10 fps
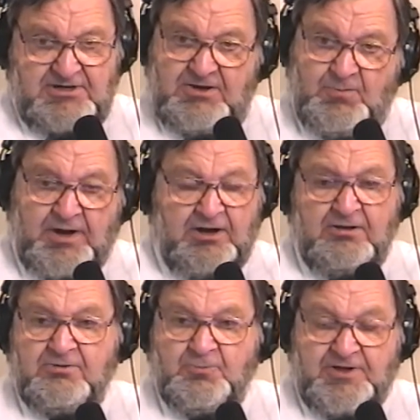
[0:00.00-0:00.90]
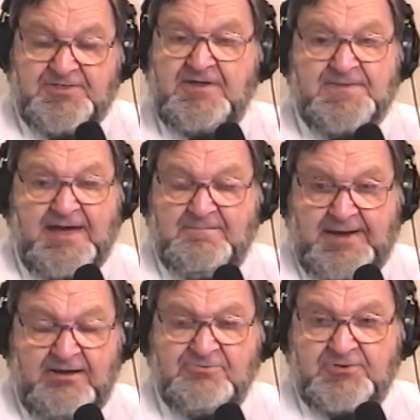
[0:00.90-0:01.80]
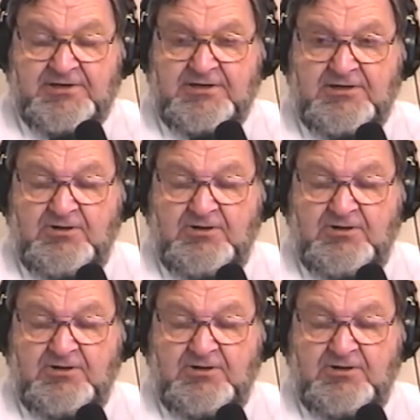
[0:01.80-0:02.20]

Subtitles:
Well, within that boundary